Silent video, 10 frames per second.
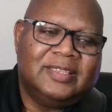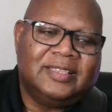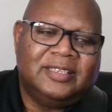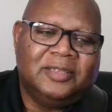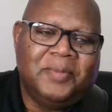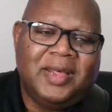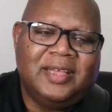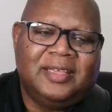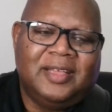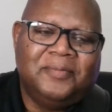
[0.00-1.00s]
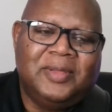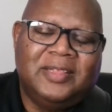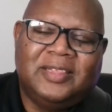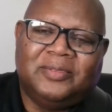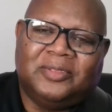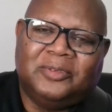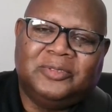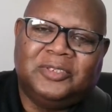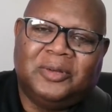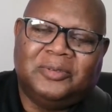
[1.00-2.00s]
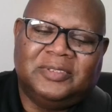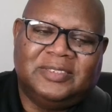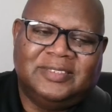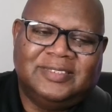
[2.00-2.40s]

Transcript: Somebody give me those notes.